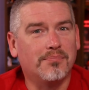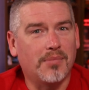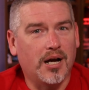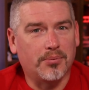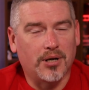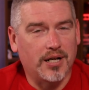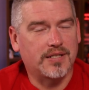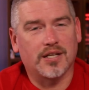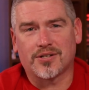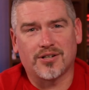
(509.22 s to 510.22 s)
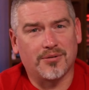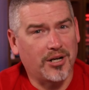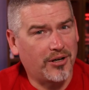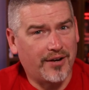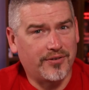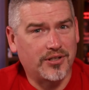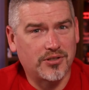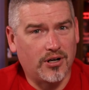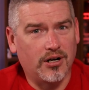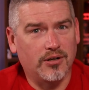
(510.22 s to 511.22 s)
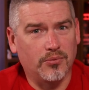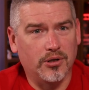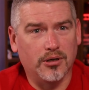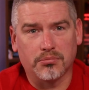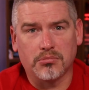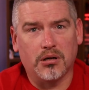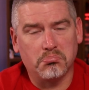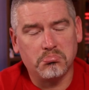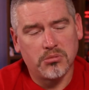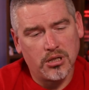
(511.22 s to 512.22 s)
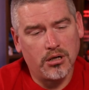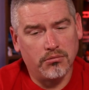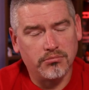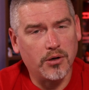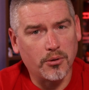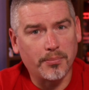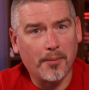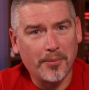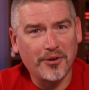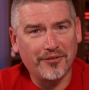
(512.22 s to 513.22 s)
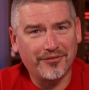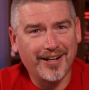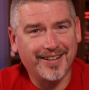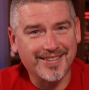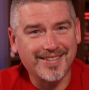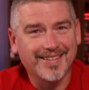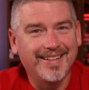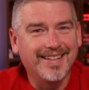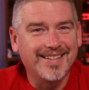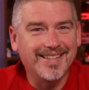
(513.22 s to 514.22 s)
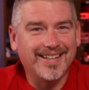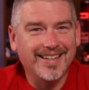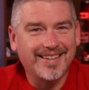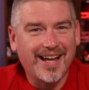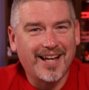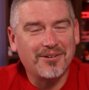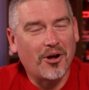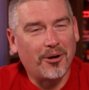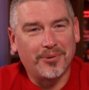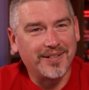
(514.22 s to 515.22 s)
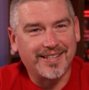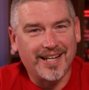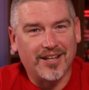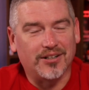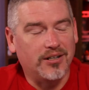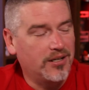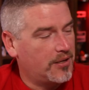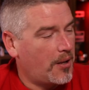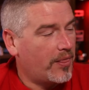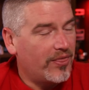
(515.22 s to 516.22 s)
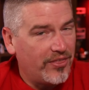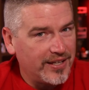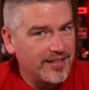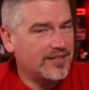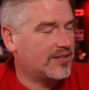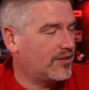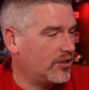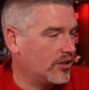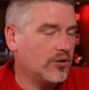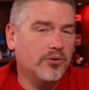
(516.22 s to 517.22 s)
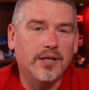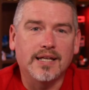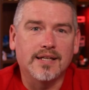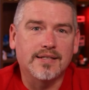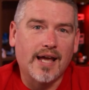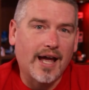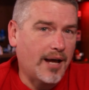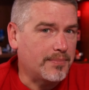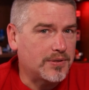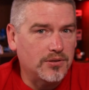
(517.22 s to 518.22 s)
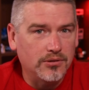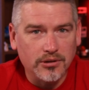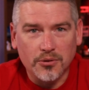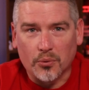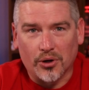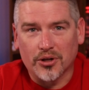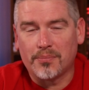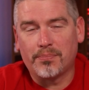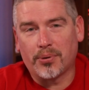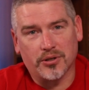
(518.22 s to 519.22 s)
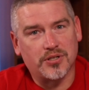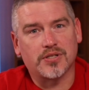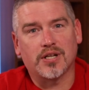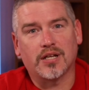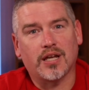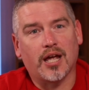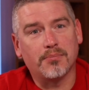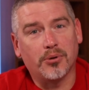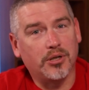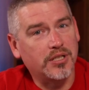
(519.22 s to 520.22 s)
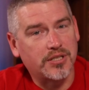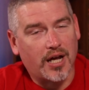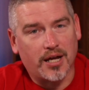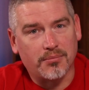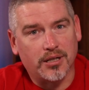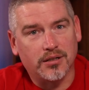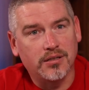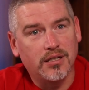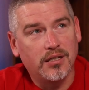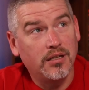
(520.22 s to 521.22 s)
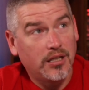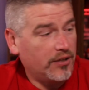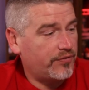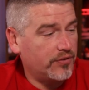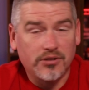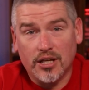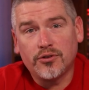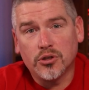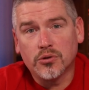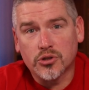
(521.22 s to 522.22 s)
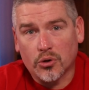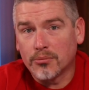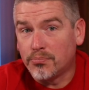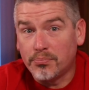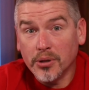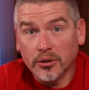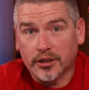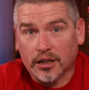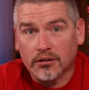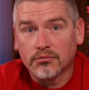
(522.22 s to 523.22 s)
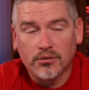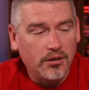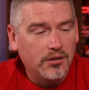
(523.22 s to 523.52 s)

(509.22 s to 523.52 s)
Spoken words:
my processor and my graphics card were, you know, they were pumping their fans to get that all put together. This, though, is absolutely worth purchasing and putting the time in if you enjoy building